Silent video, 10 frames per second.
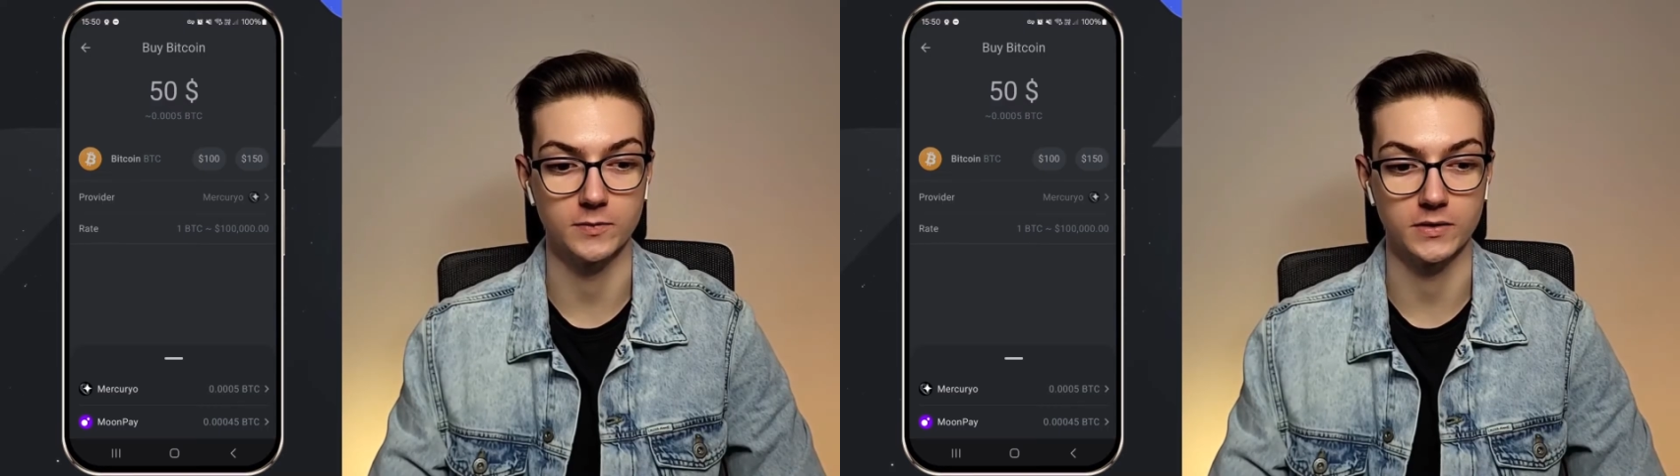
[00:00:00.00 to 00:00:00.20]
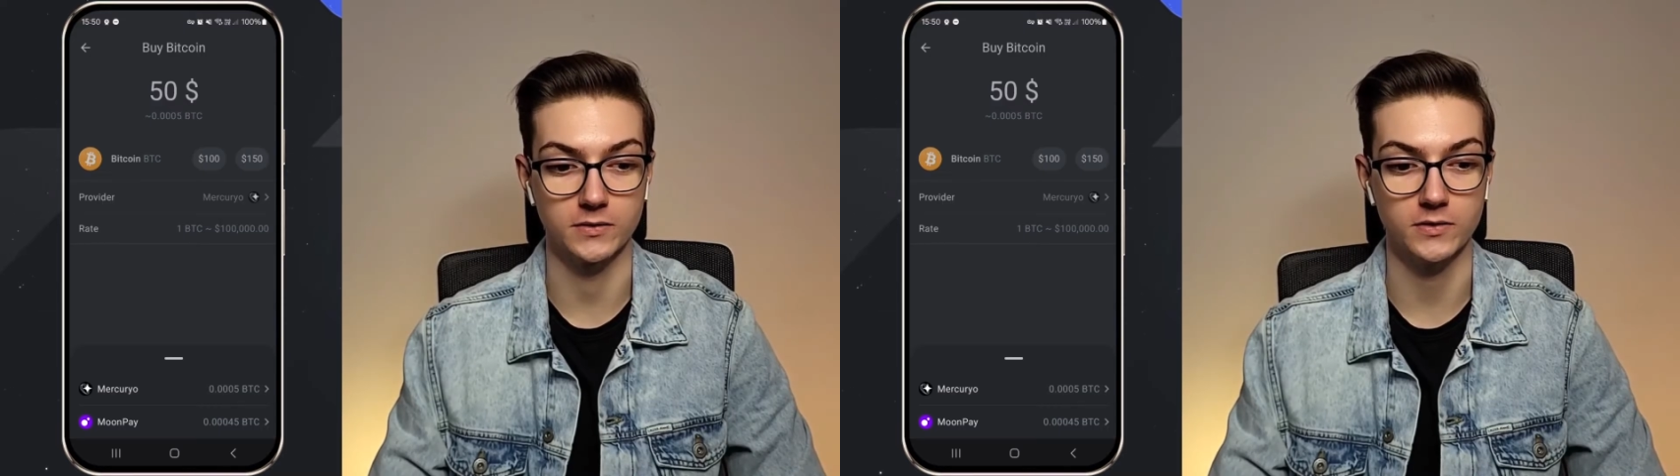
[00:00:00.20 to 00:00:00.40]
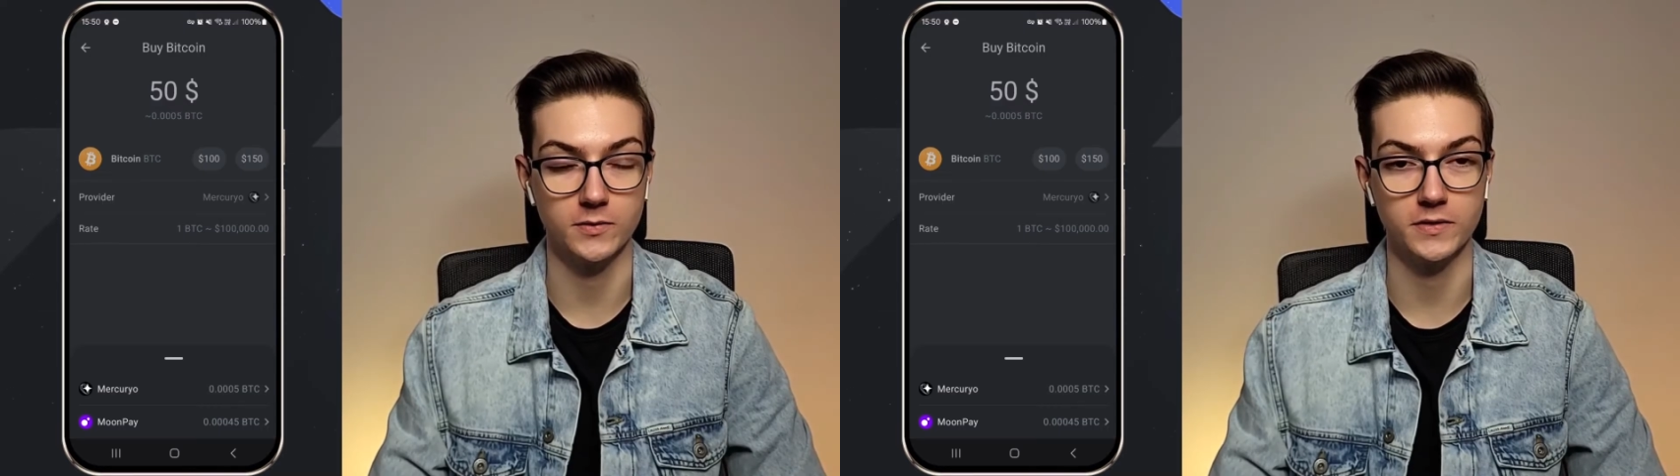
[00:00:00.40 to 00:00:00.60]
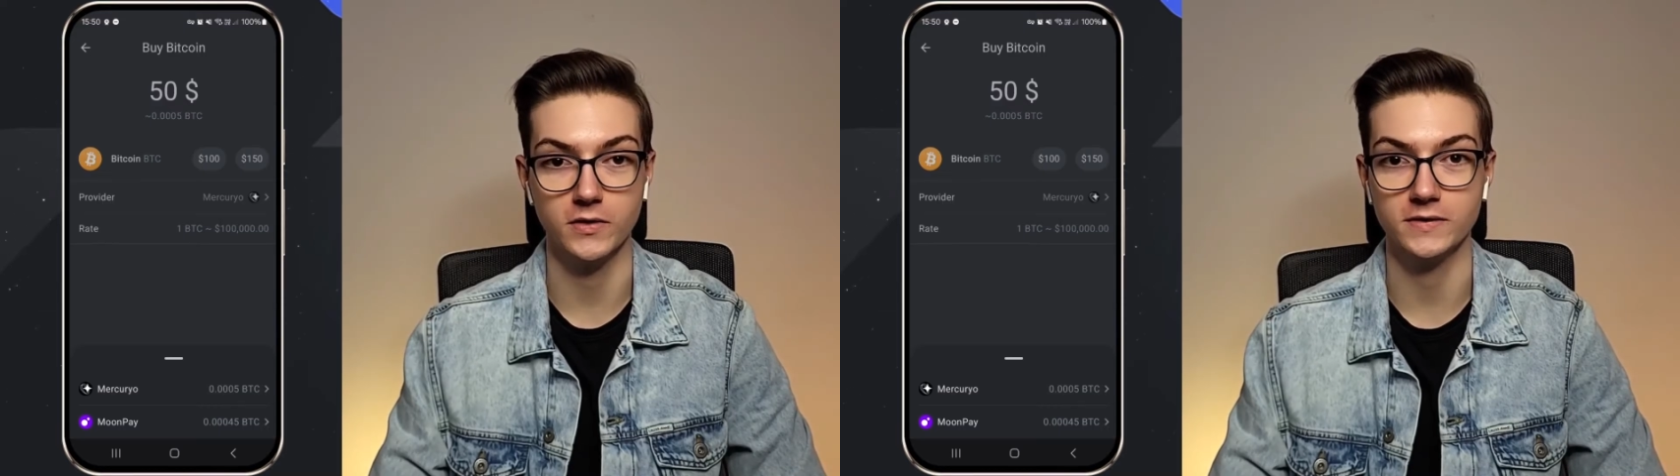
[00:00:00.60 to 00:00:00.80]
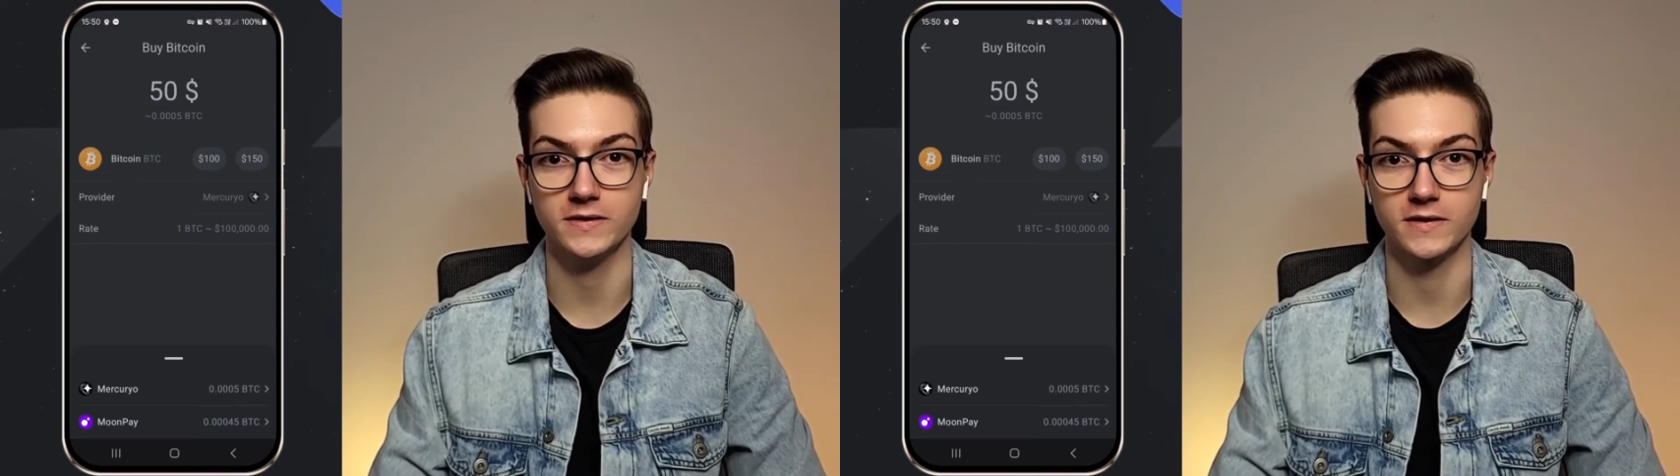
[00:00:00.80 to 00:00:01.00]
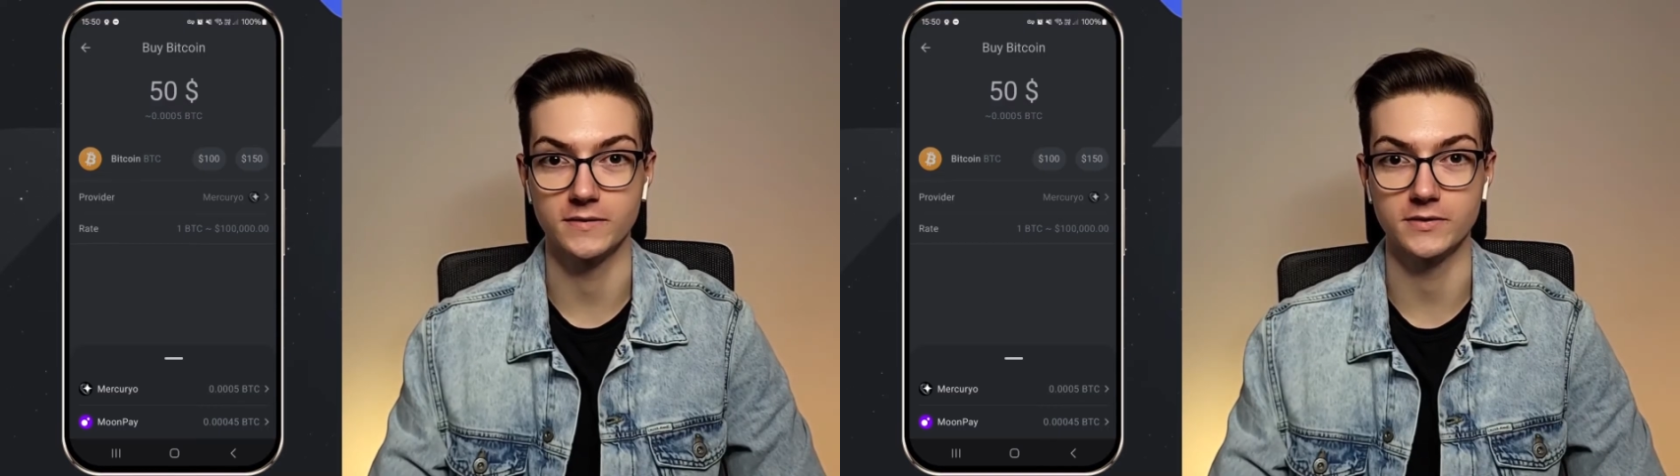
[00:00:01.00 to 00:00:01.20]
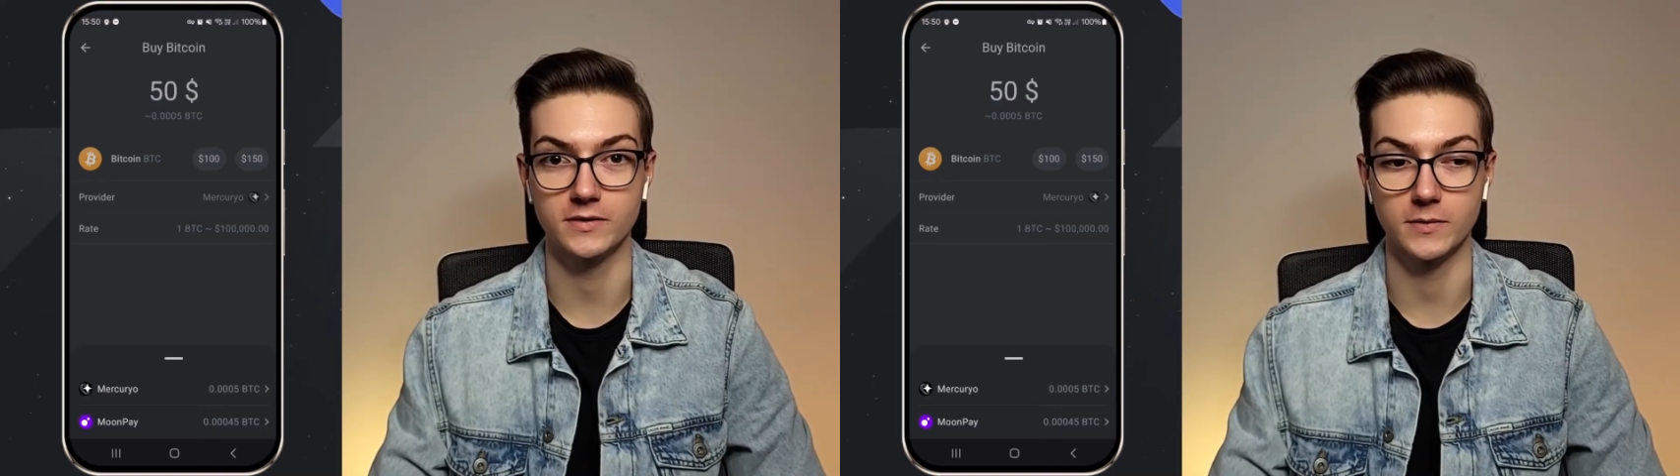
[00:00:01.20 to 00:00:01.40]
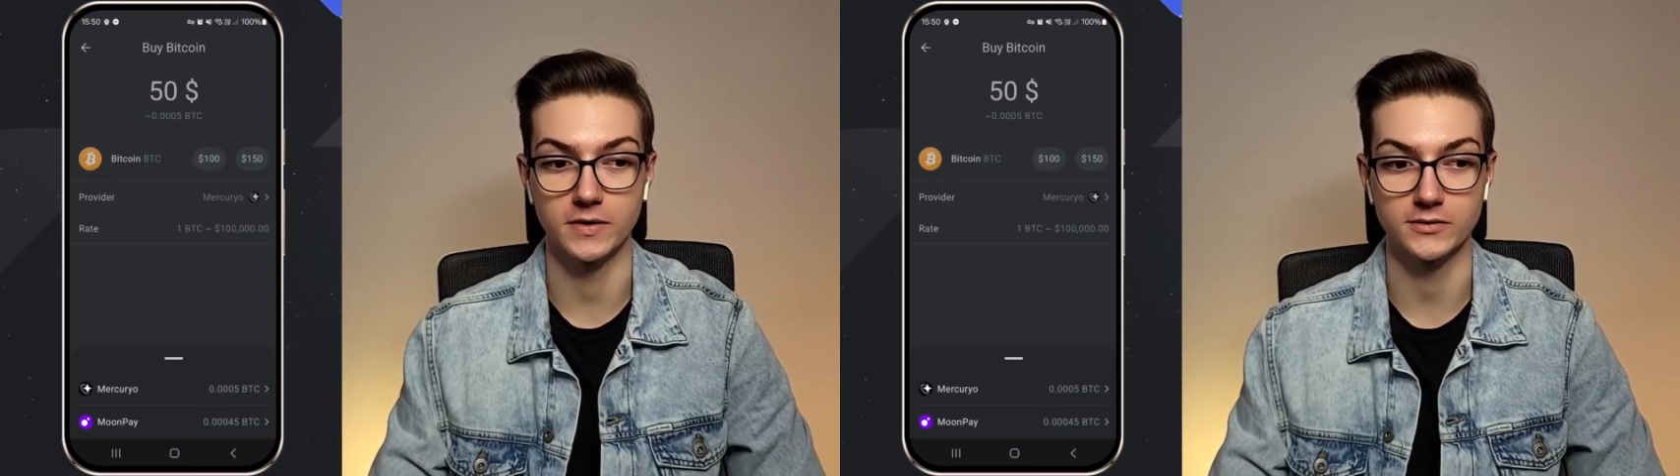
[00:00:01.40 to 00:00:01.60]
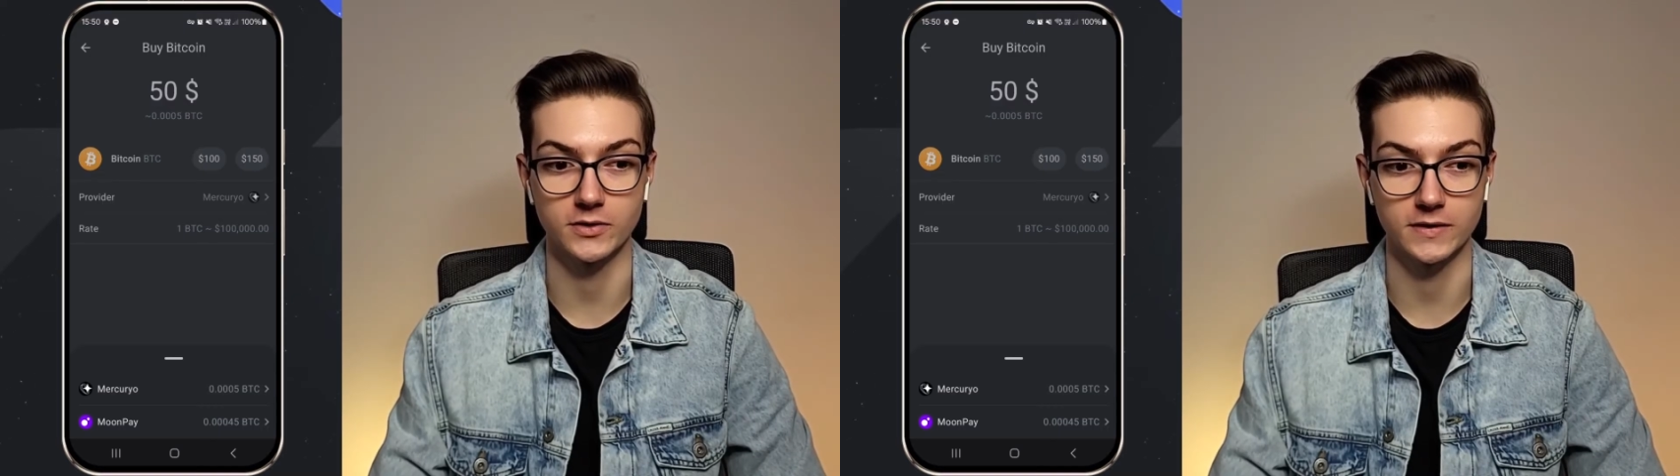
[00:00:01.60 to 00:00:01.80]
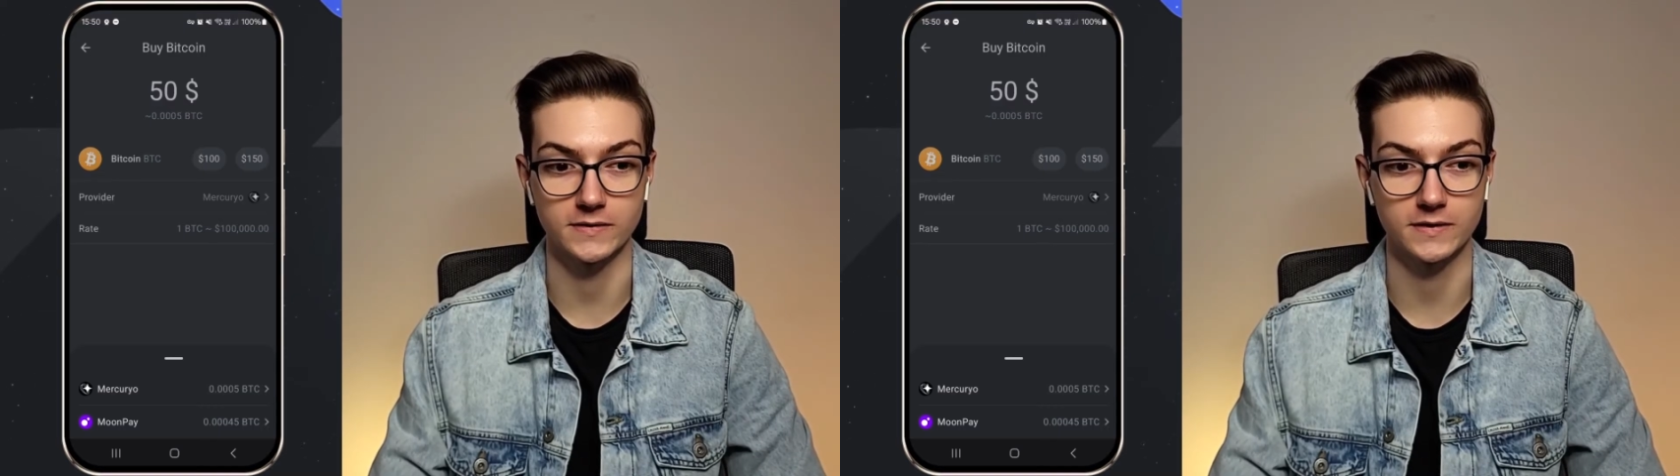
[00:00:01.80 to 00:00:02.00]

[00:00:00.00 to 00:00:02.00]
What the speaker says: Mercuryo because it gives you the best rates.